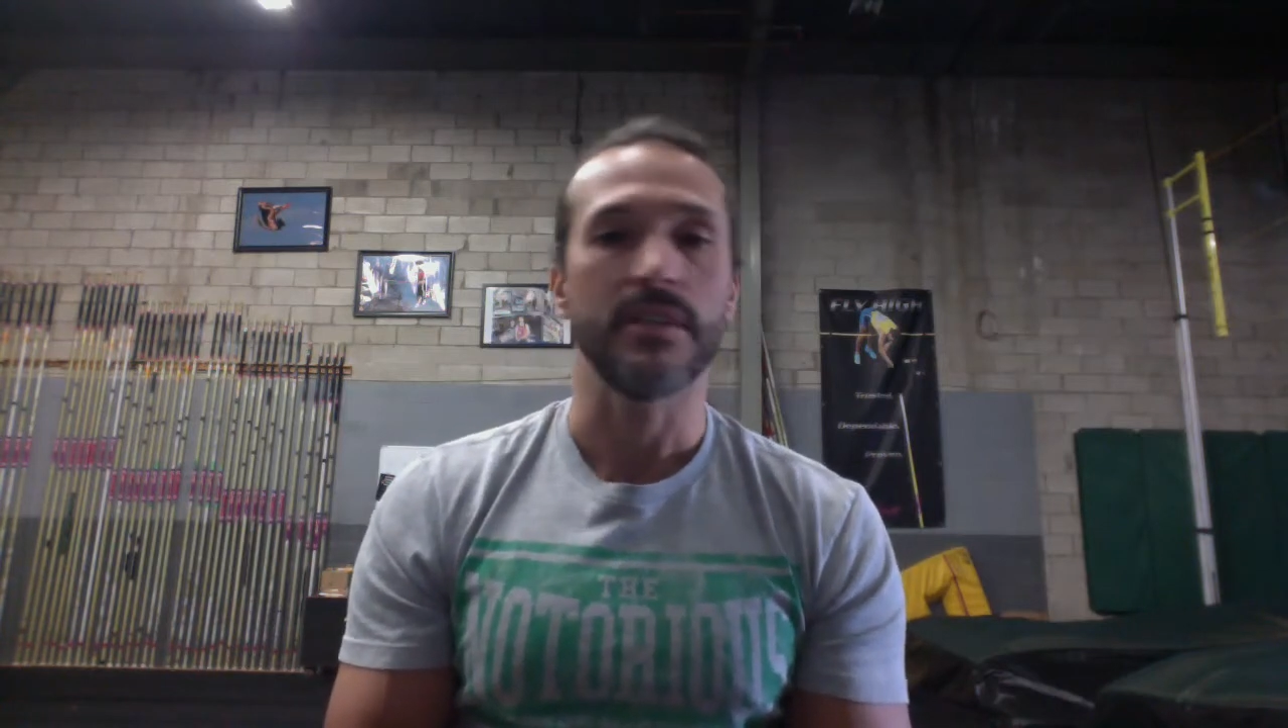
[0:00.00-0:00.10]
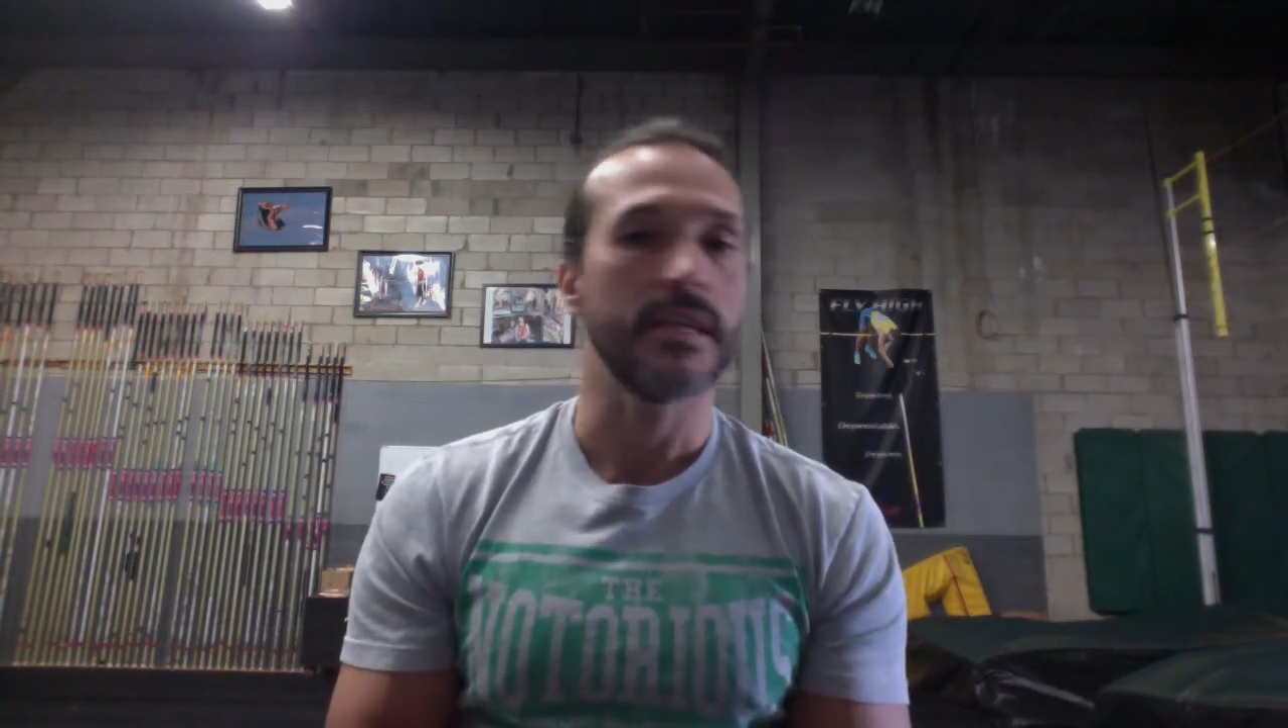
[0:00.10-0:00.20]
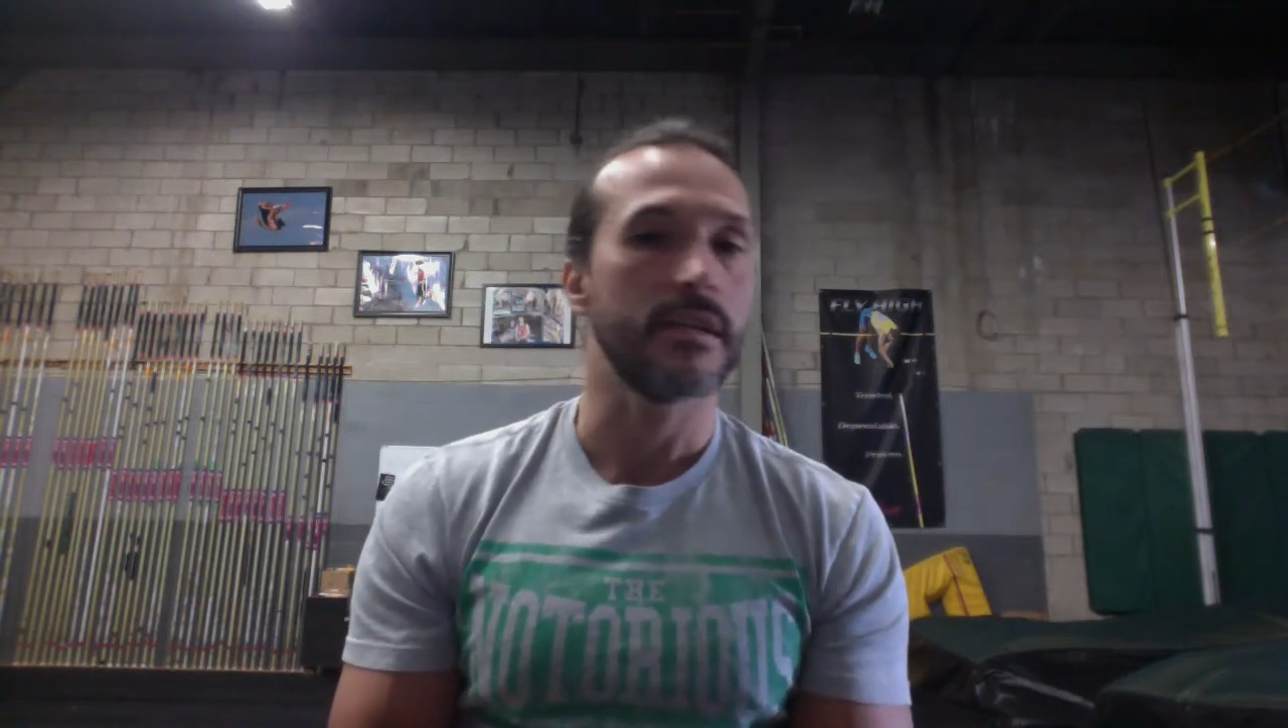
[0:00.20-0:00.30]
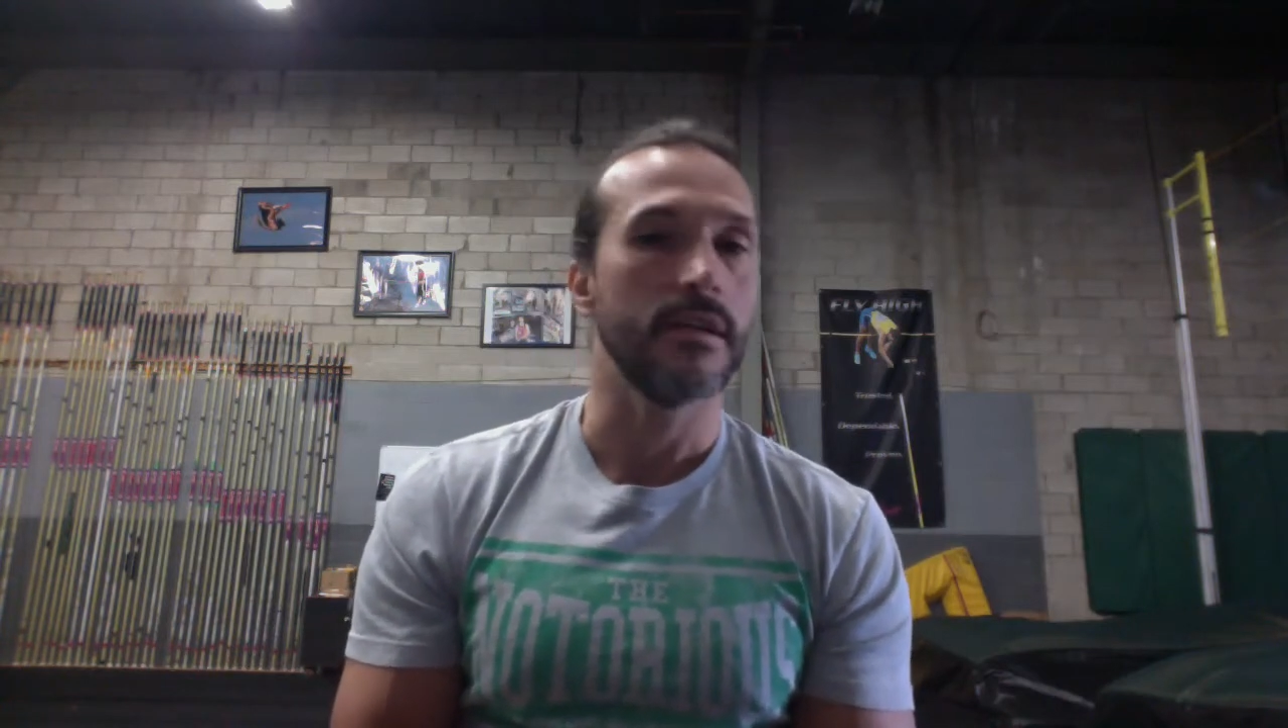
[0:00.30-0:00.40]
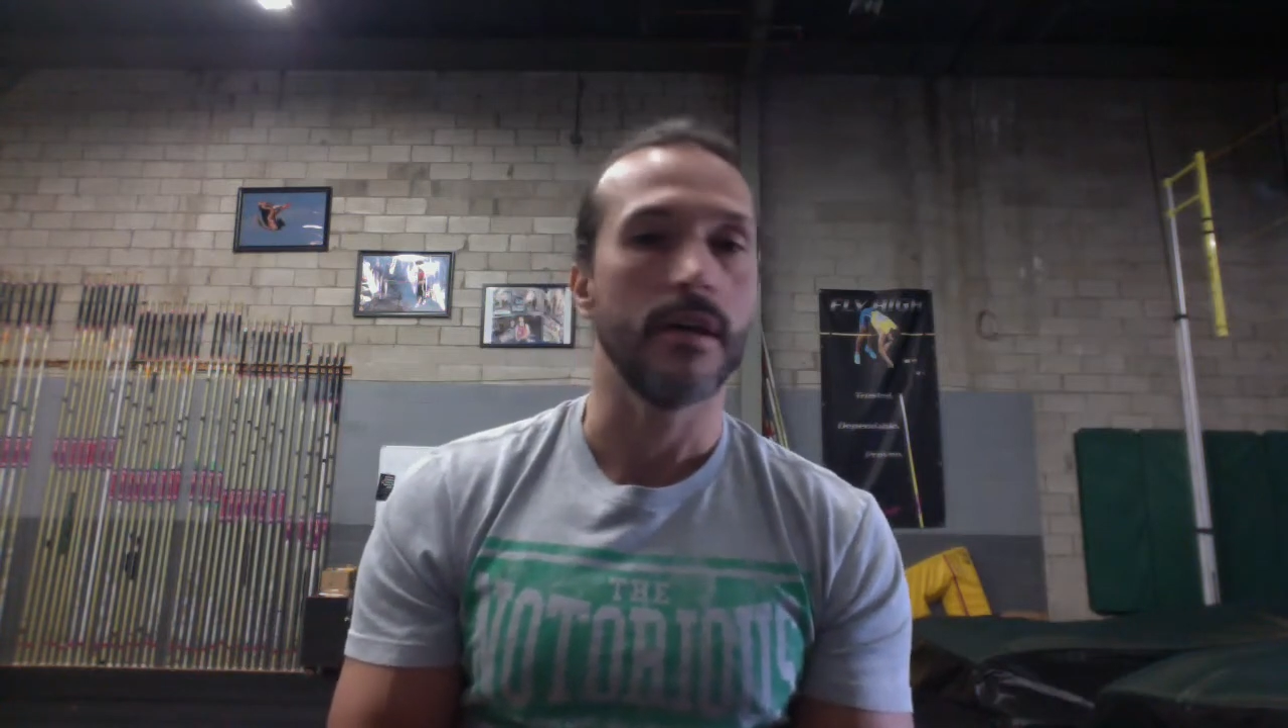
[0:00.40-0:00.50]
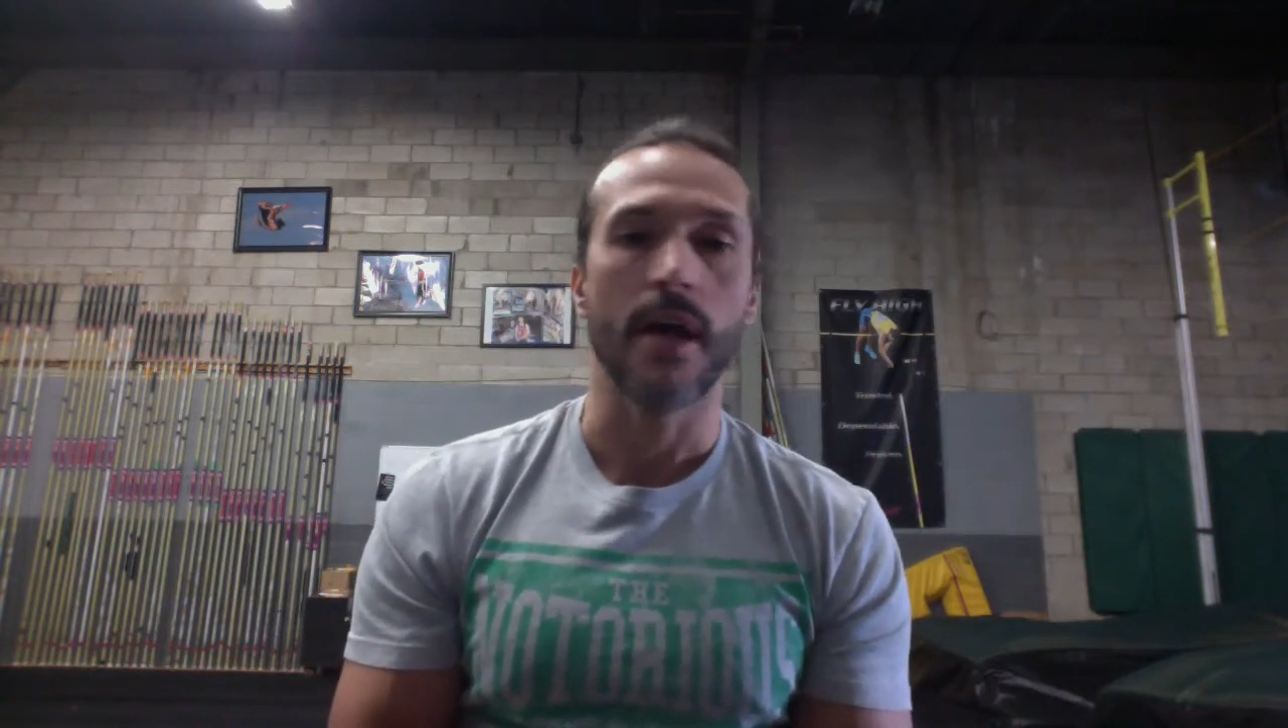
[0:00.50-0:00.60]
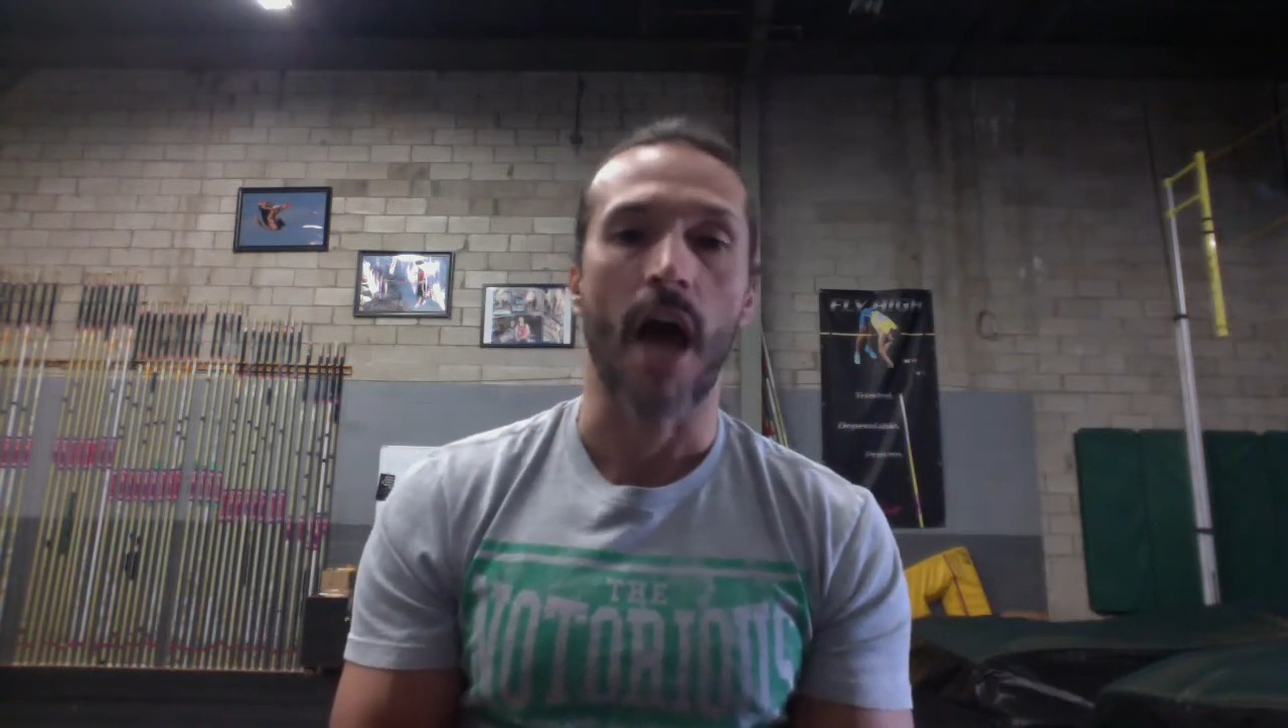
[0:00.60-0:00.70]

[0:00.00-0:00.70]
like a